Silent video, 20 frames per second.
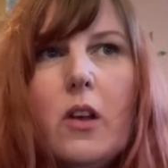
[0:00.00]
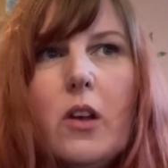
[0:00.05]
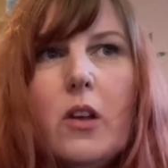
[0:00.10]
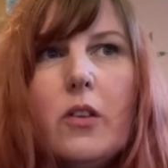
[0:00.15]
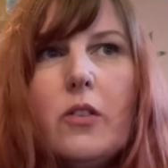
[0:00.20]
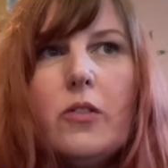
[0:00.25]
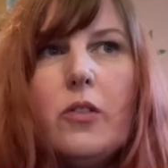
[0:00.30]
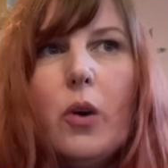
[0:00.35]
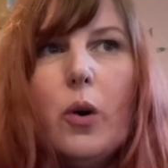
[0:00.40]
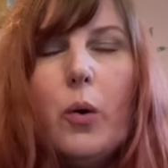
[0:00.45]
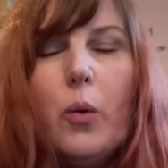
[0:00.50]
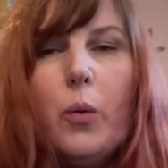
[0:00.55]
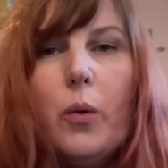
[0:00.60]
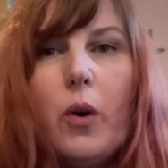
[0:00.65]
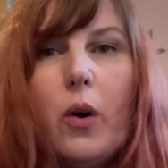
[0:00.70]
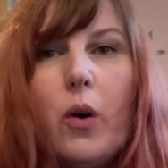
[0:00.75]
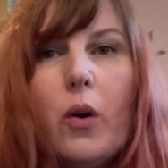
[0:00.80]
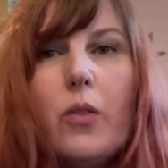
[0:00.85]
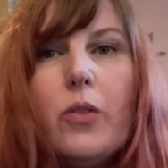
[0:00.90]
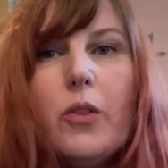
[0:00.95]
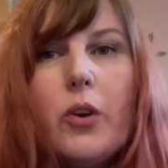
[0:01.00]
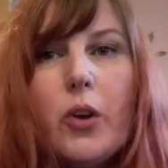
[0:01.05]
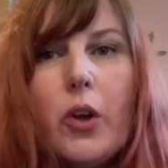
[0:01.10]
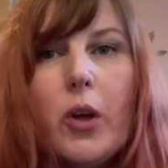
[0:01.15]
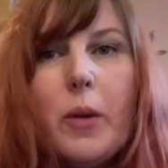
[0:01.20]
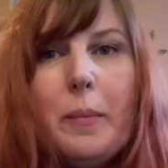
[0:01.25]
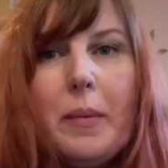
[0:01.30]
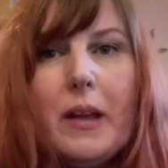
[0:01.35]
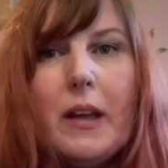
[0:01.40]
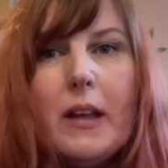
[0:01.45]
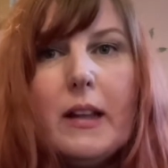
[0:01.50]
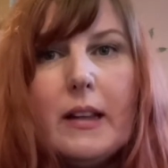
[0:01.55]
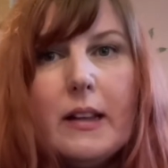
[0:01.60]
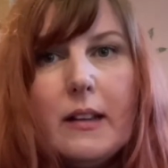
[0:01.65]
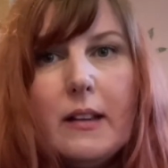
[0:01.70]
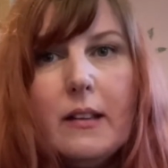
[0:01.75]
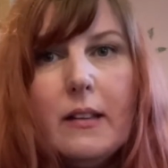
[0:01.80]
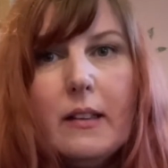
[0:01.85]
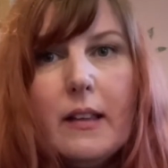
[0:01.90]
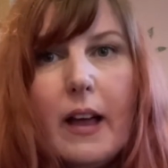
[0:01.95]
So there could be a
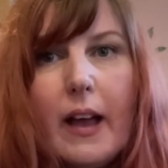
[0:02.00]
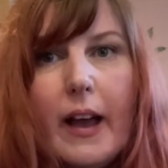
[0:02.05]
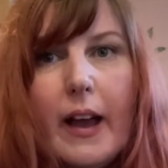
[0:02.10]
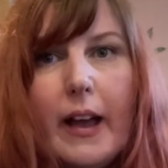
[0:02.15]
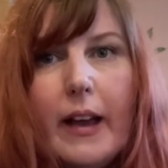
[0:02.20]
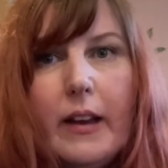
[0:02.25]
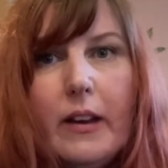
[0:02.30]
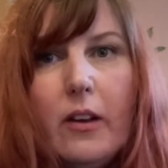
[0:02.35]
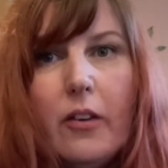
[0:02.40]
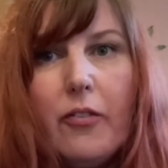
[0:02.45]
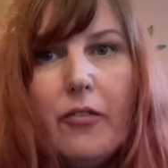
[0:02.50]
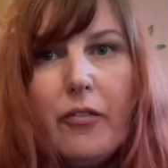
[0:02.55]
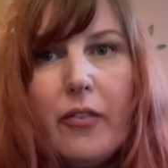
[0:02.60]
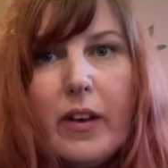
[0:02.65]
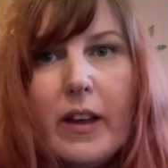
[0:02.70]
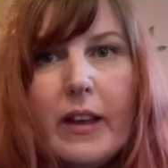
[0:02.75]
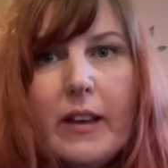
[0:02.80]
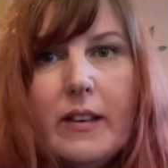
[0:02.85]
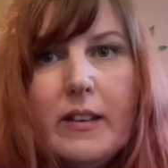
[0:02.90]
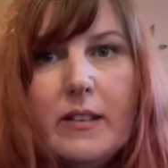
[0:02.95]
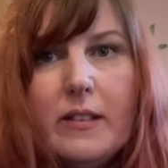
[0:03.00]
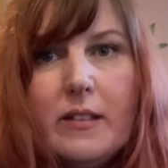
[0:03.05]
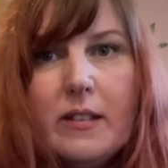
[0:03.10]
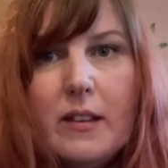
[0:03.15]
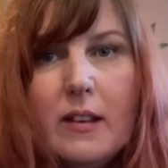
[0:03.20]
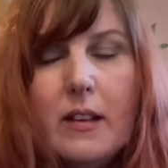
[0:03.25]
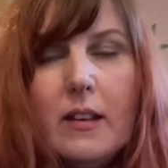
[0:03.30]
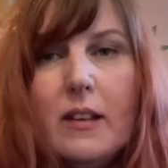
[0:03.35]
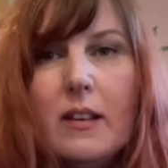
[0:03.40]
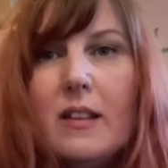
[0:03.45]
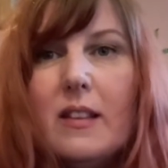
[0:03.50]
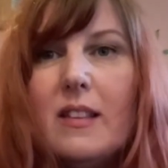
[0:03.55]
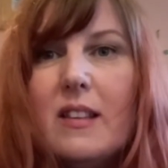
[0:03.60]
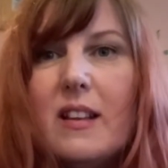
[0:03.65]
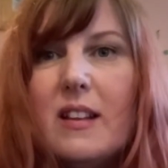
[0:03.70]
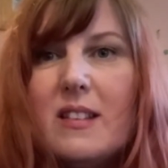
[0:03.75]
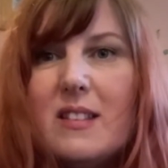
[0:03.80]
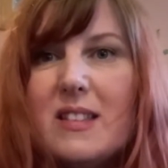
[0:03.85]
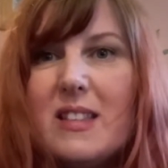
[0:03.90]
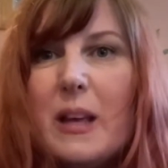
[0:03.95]
little line, a phrase
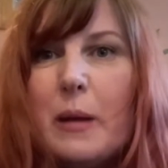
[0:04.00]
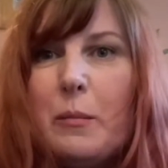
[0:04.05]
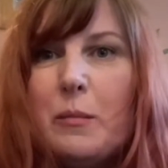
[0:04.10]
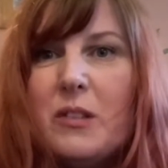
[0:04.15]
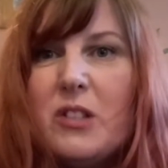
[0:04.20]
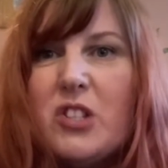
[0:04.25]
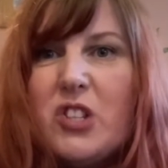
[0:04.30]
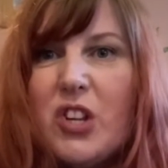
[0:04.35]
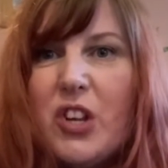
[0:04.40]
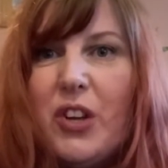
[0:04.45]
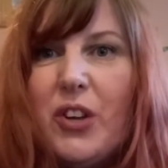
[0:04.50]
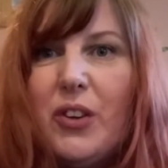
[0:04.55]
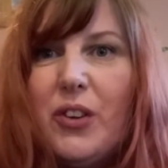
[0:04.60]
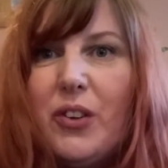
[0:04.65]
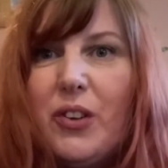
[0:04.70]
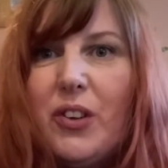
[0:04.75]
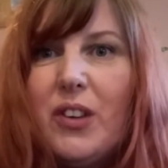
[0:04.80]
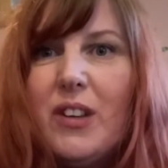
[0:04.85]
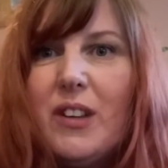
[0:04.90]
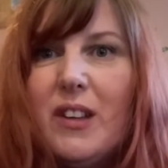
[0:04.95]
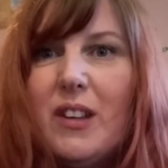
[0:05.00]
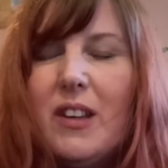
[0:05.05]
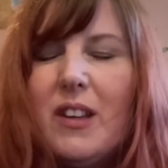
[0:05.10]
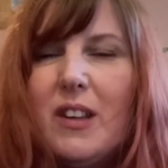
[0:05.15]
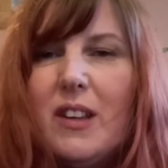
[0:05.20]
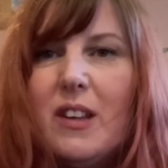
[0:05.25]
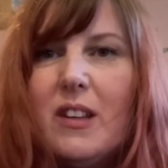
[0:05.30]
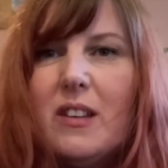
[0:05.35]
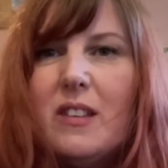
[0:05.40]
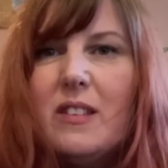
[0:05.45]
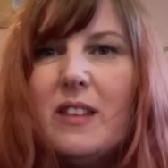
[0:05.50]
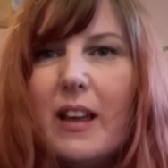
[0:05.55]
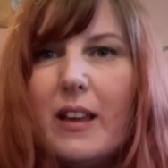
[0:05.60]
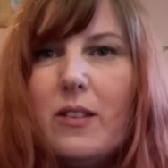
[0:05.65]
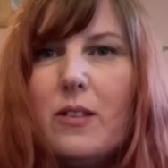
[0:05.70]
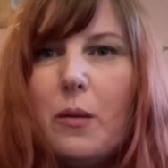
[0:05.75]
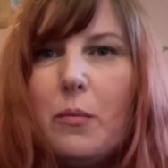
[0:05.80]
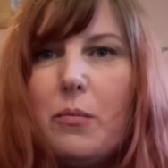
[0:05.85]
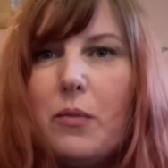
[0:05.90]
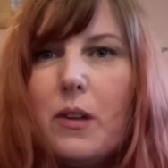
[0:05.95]
that seems to say
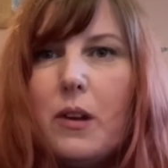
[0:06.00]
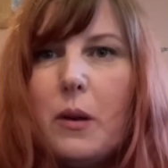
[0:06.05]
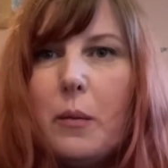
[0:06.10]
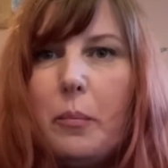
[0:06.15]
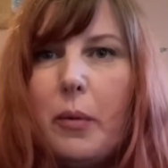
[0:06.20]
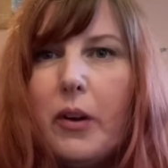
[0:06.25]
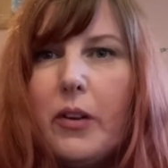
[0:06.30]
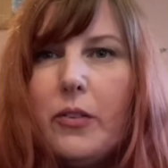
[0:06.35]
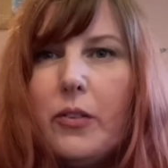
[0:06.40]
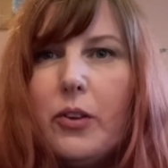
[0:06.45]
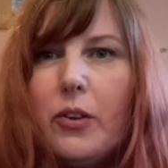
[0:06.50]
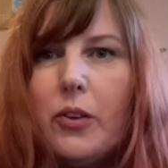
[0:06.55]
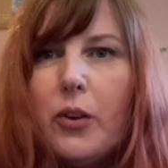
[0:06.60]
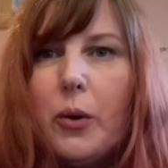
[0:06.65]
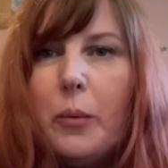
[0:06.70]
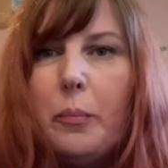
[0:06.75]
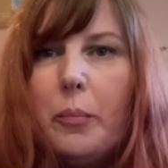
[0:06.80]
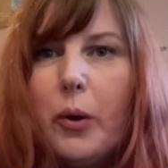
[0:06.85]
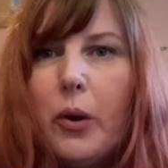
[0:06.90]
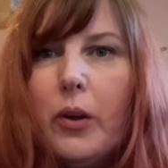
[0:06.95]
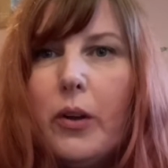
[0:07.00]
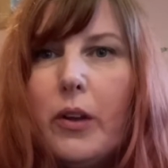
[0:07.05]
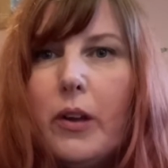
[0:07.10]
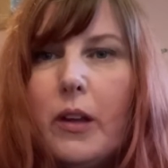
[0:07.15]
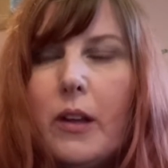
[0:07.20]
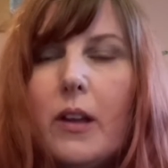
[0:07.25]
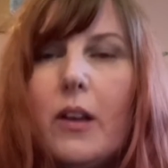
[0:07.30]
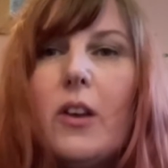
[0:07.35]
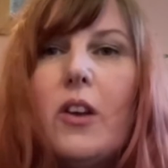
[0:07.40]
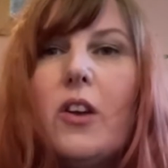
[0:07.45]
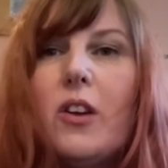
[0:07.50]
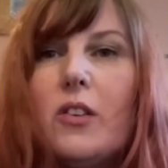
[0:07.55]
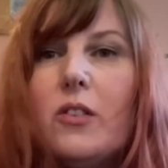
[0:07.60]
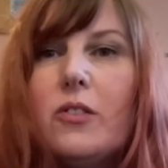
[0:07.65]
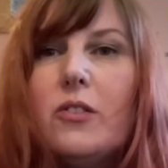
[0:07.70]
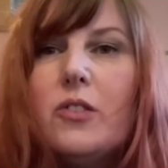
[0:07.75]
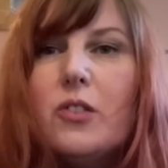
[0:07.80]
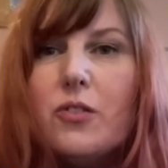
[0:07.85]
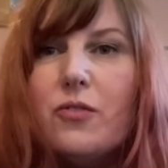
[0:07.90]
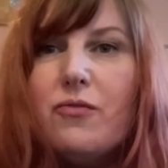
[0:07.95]
something about your book.
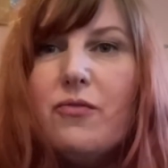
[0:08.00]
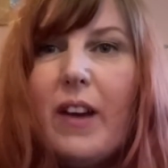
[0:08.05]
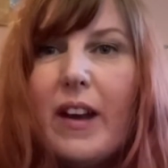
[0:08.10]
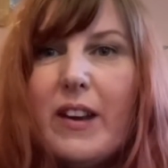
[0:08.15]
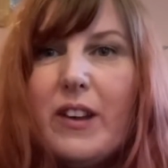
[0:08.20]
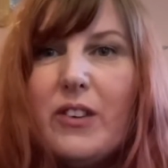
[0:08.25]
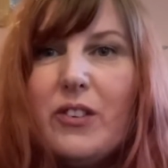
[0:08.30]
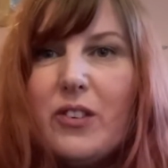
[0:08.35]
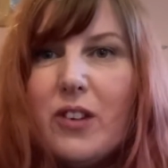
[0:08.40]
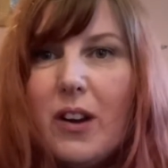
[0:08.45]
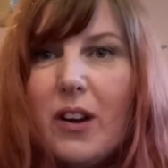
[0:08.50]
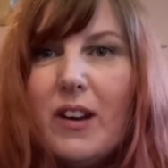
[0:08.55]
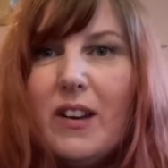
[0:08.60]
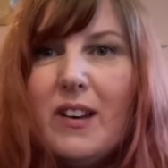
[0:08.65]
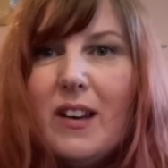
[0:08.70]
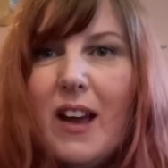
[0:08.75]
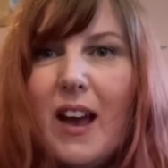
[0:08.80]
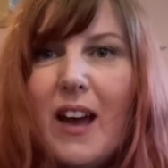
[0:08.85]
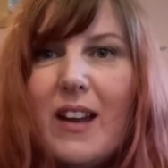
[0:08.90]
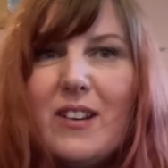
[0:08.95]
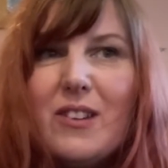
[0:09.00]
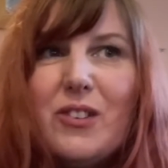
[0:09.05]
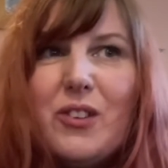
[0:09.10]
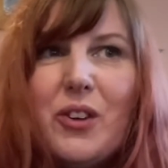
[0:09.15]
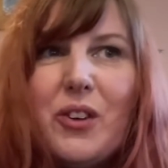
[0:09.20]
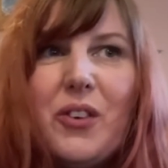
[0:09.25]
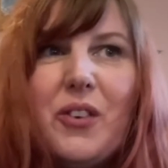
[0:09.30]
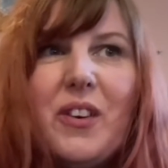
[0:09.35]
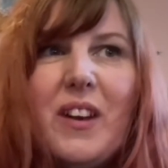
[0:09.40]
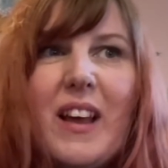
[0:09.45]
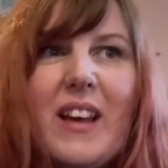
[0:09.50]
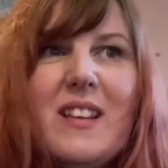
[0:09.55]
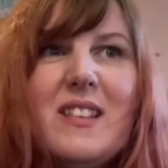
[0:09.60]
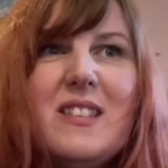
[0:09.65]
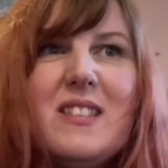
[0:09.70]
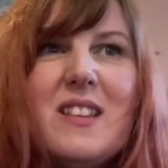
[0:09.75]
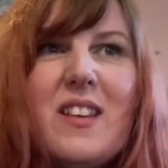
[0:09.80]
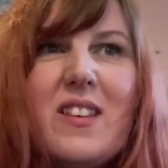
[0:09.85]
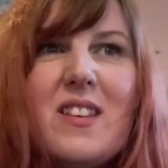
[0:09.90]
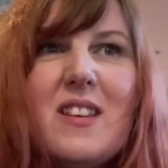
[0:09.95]
Just write it down, add it to your
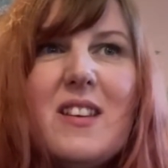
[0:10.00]
list.